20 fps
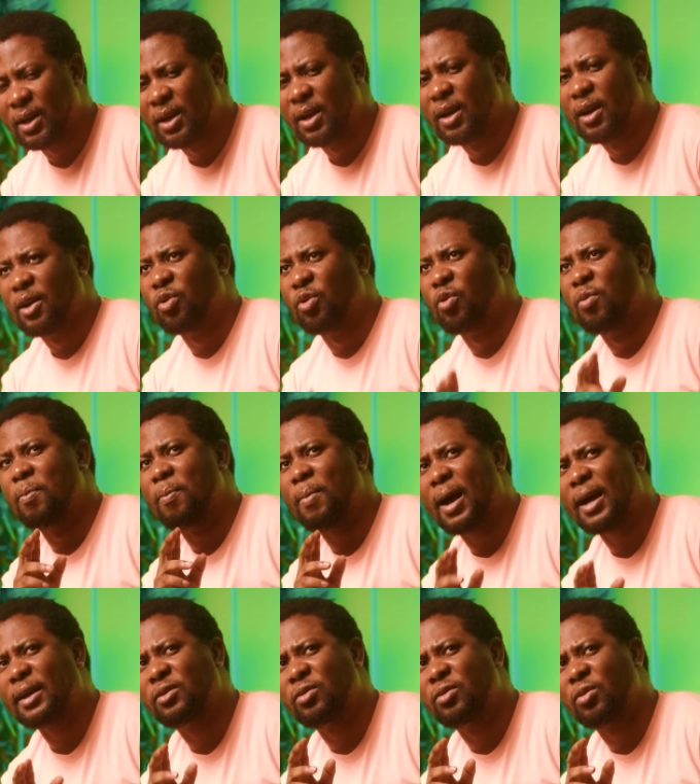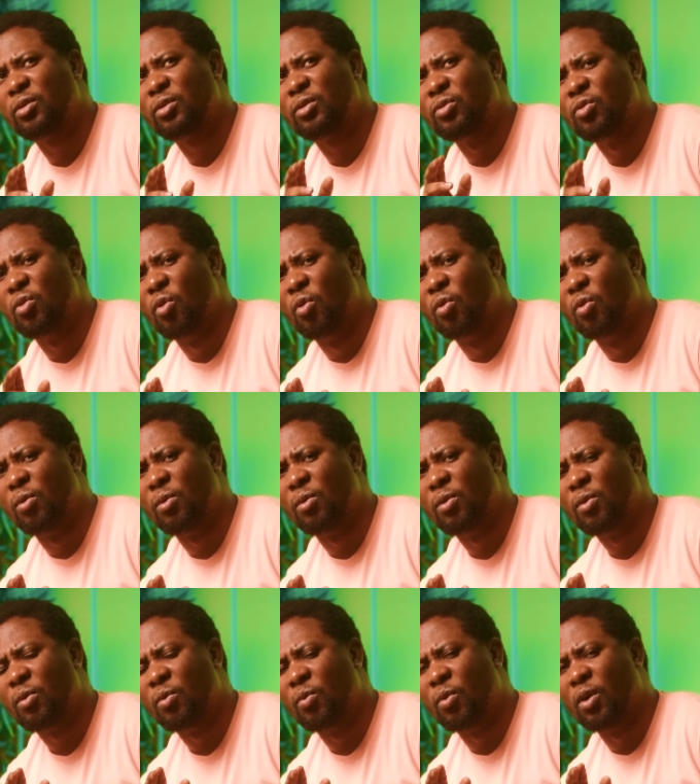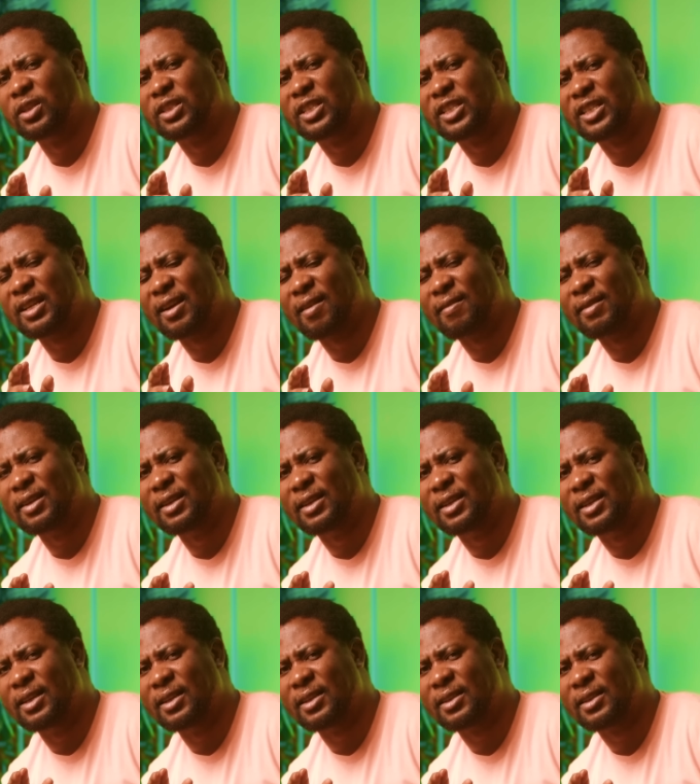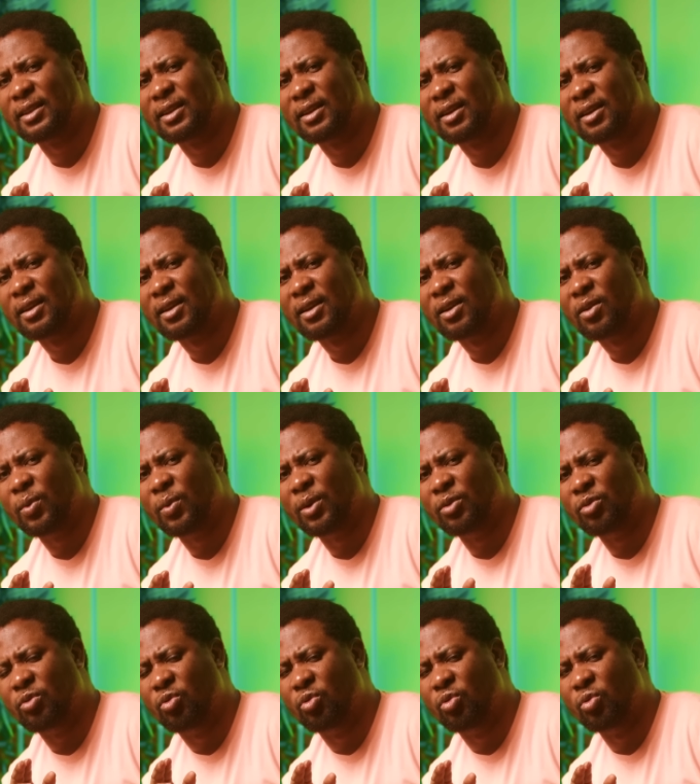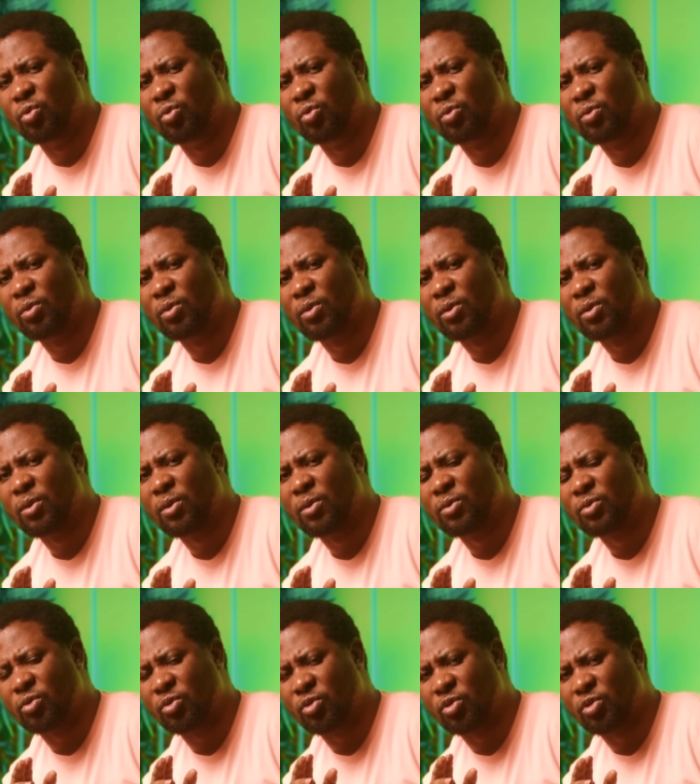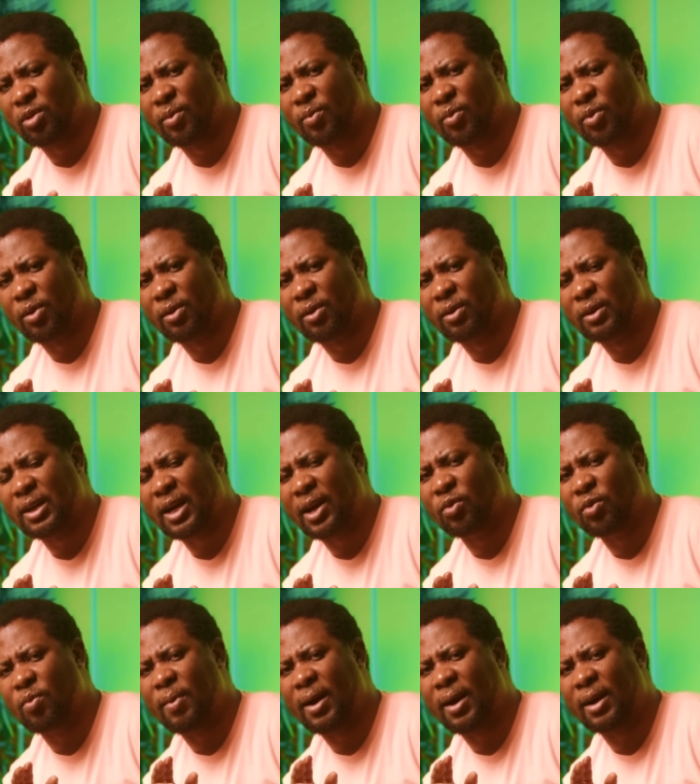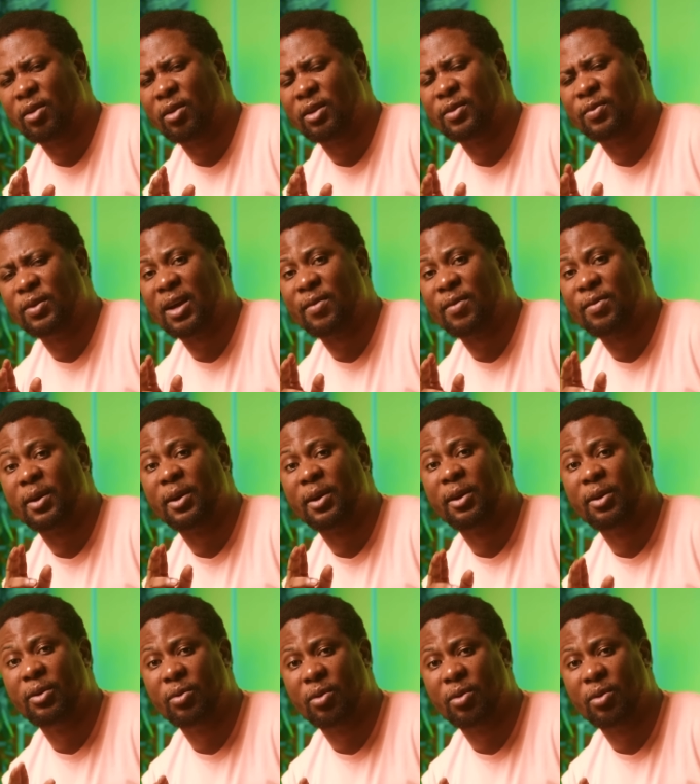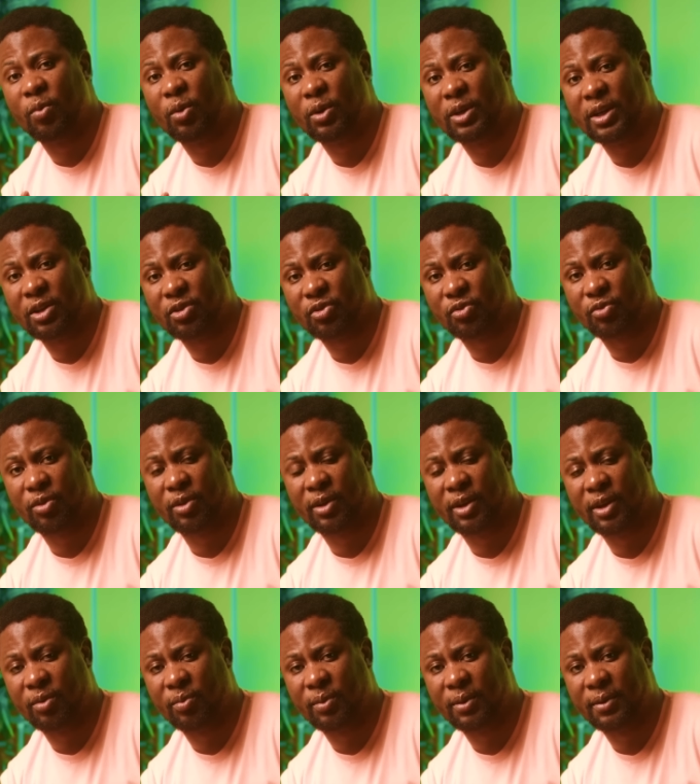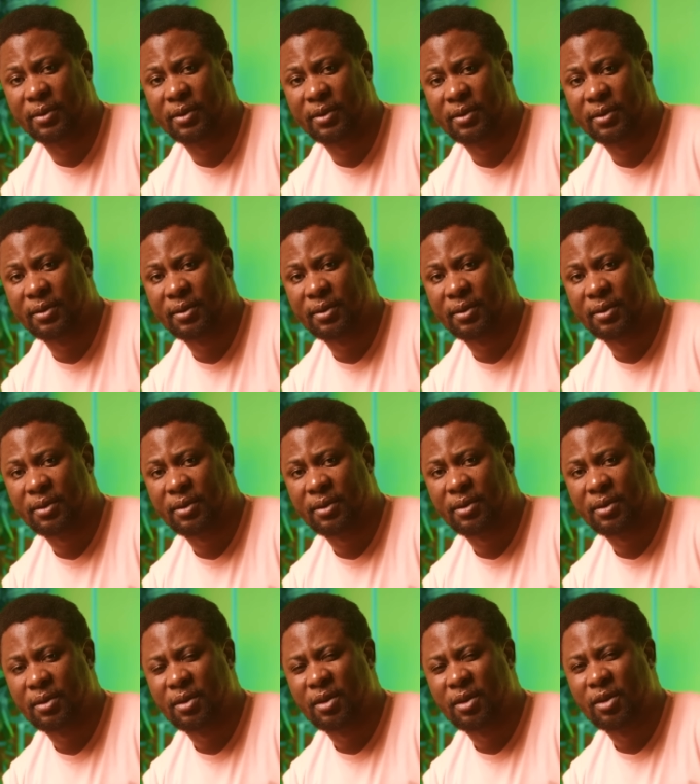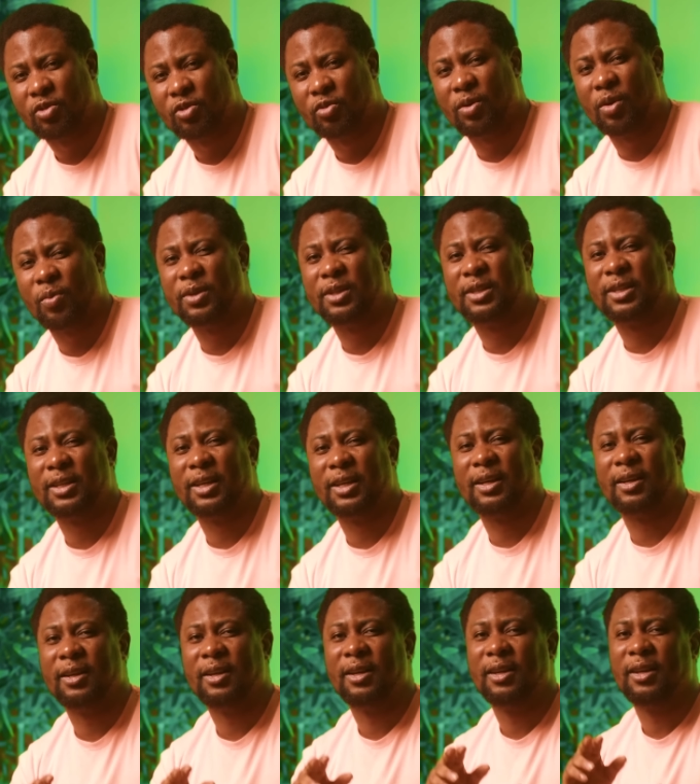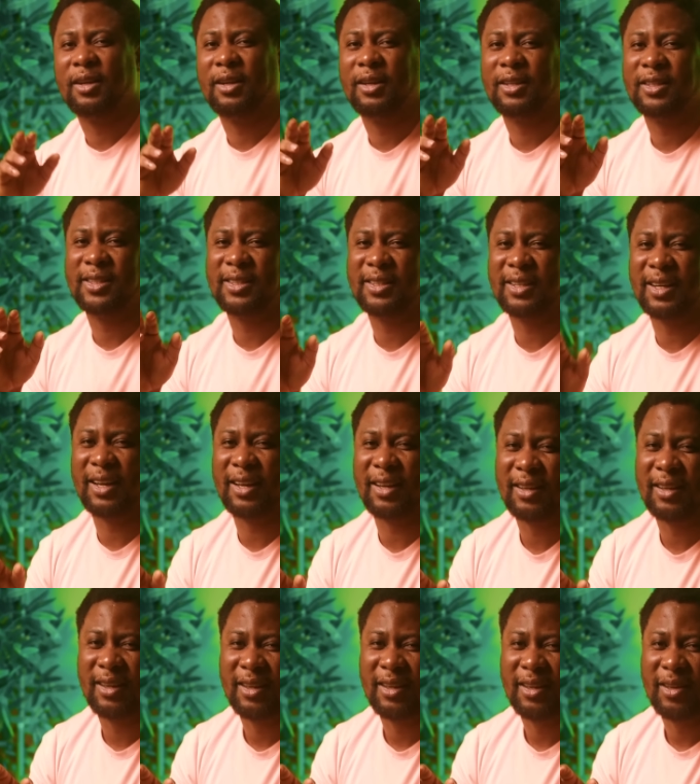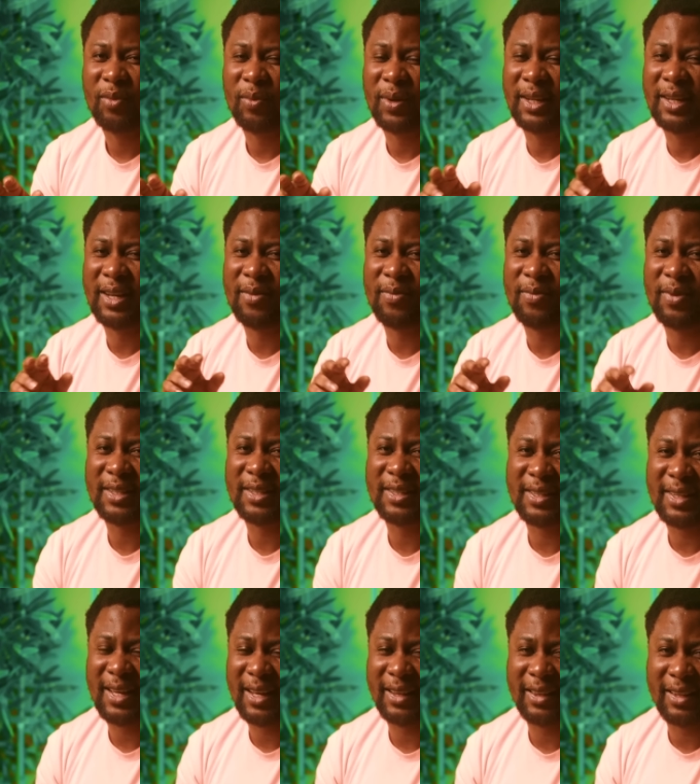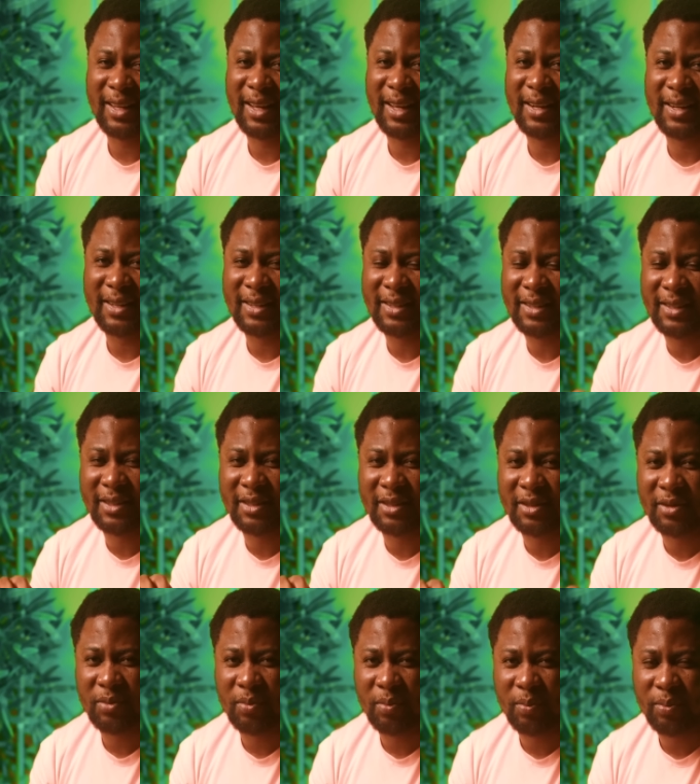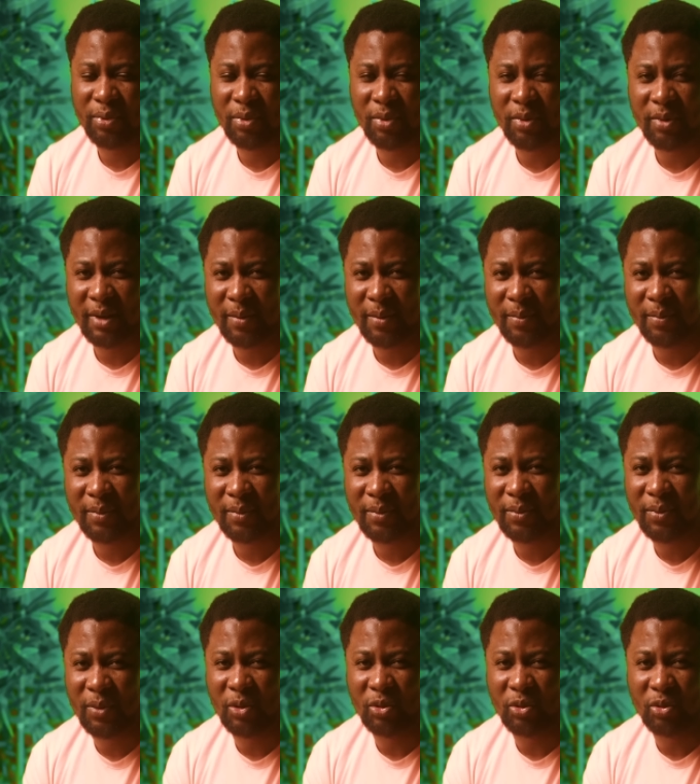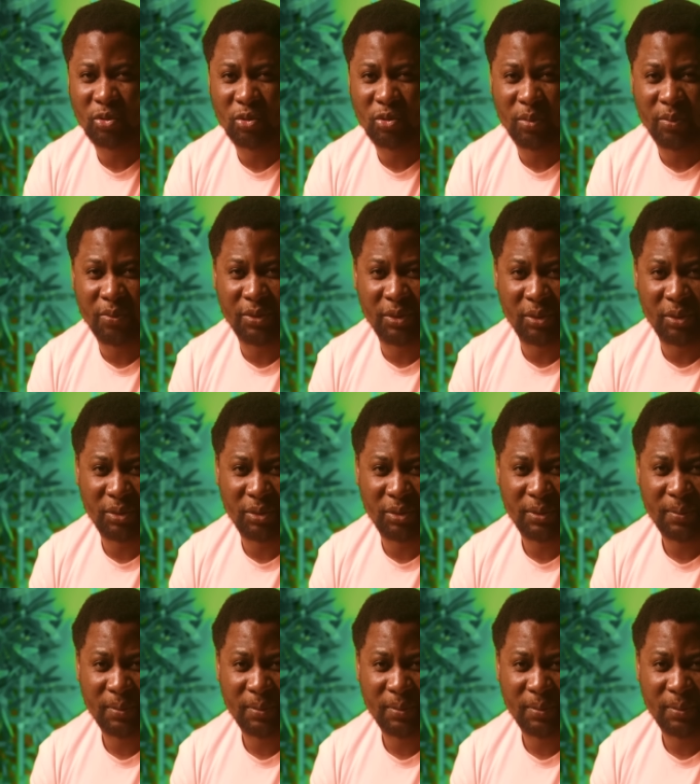You might not know what sharing this will do to someone that you might not even have a clue of what they are struggling with. So when we say share, we never started this program for YouTube views.